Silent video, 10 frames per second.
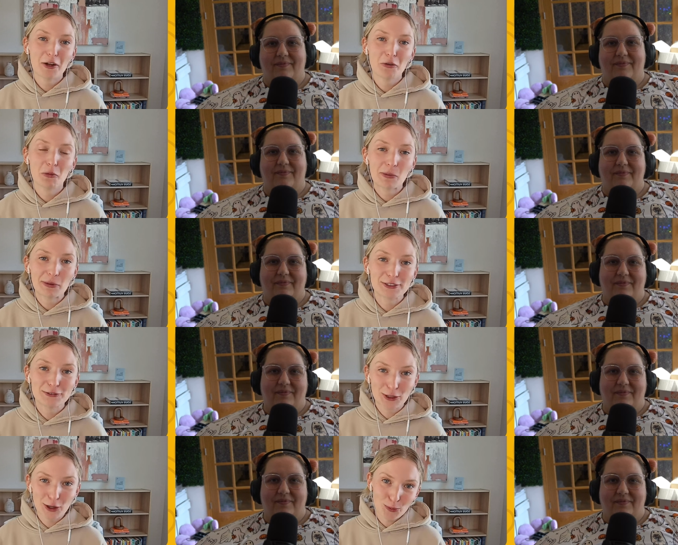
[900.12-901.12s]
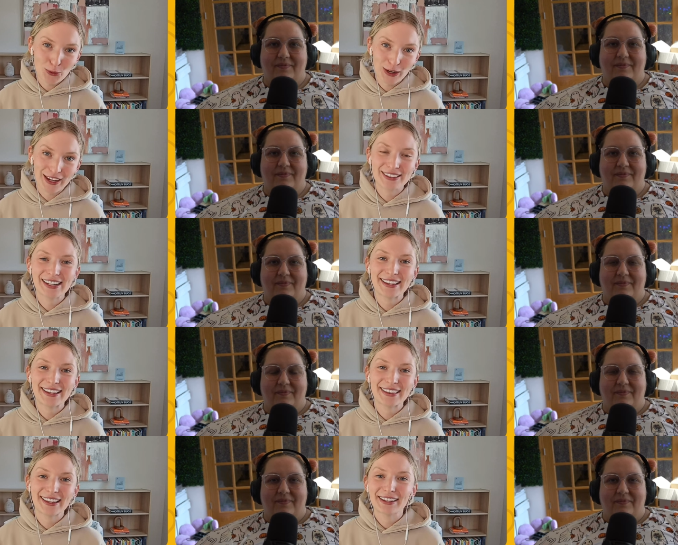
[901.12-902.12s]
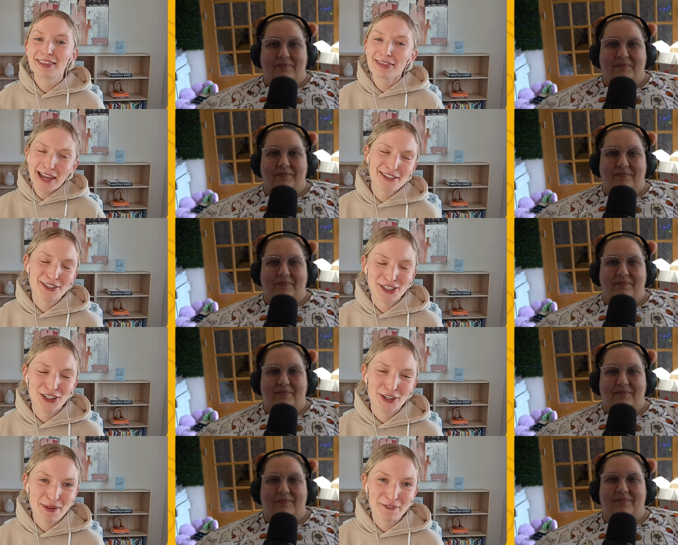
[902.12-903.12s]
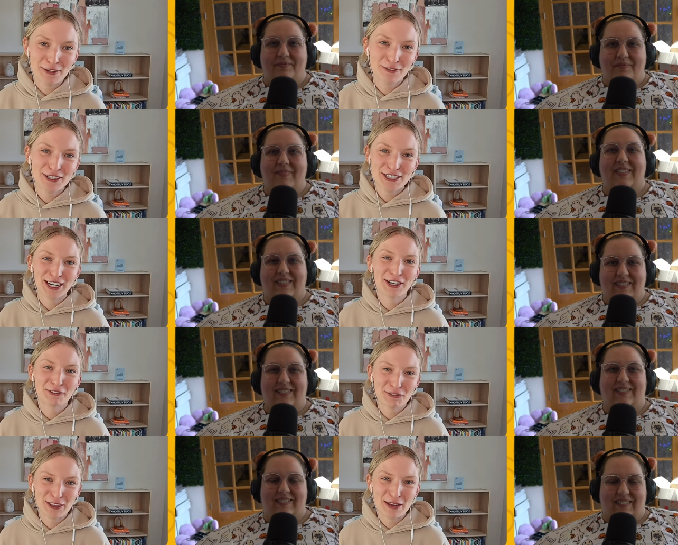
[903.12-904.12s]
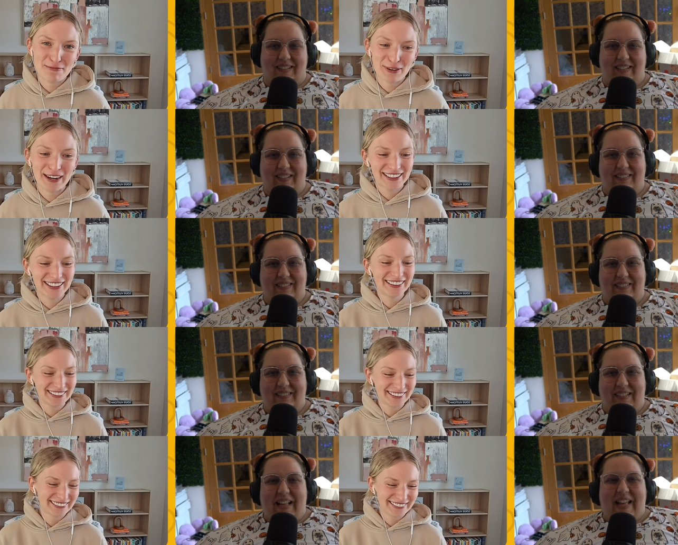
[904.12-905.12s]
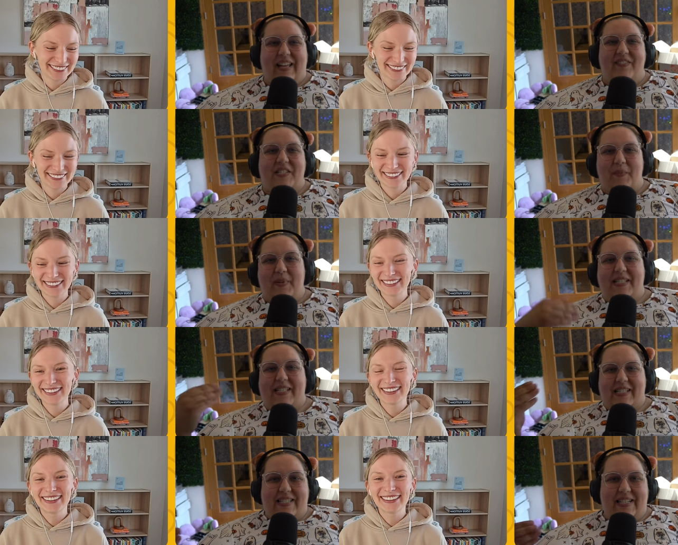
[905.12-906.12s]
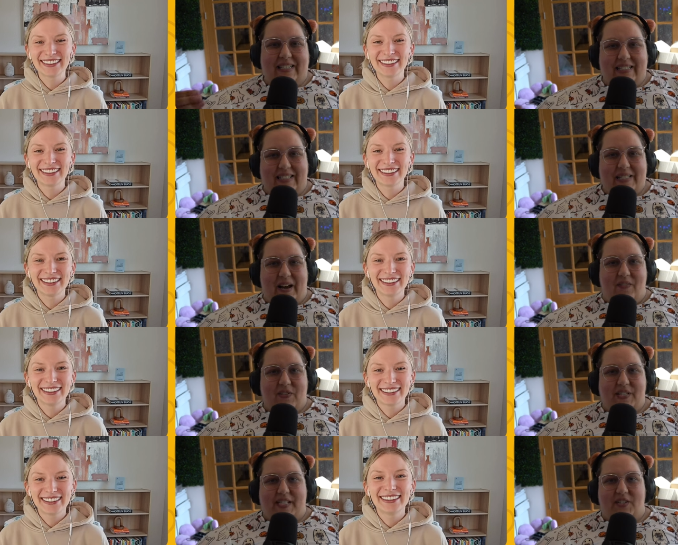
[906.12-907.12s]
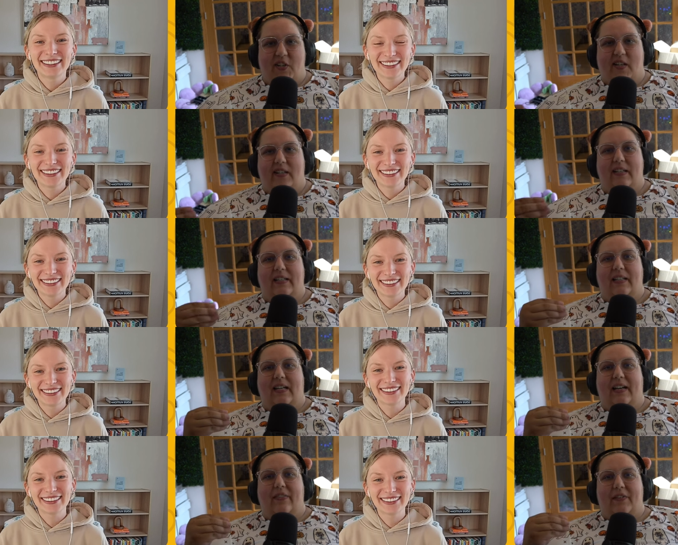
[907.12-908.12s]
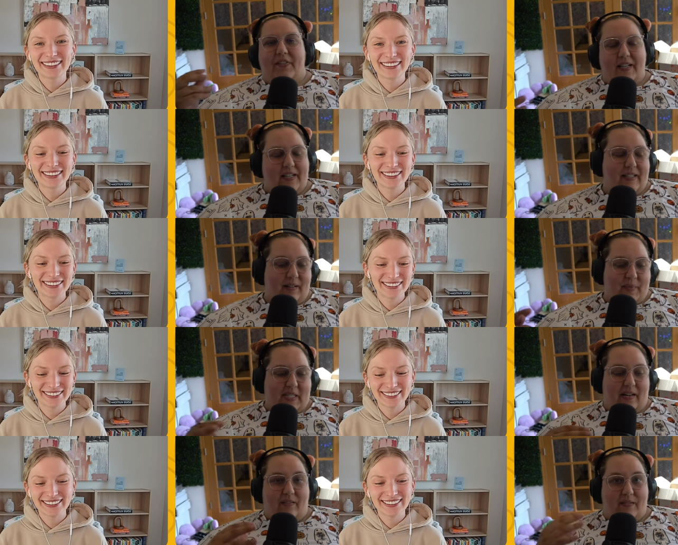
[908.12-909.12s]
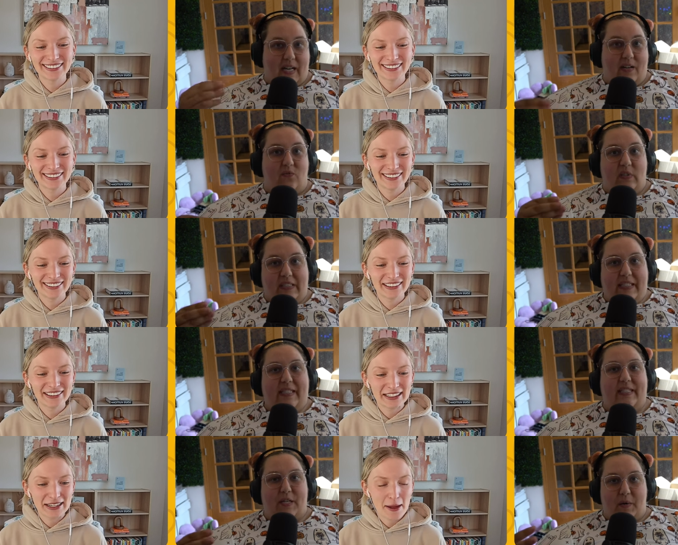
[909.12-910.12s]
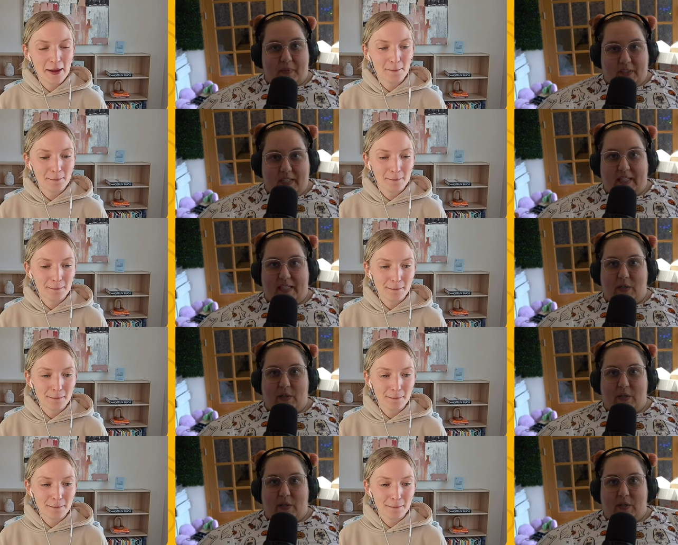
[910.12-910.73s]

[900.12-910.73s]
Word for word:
Speaker 1: what works for your brand. And then that is usually my favorite channel for that brand.
Speaker 2: If someone is listening to this conversation and they're thinking to themselves, I really need to start building an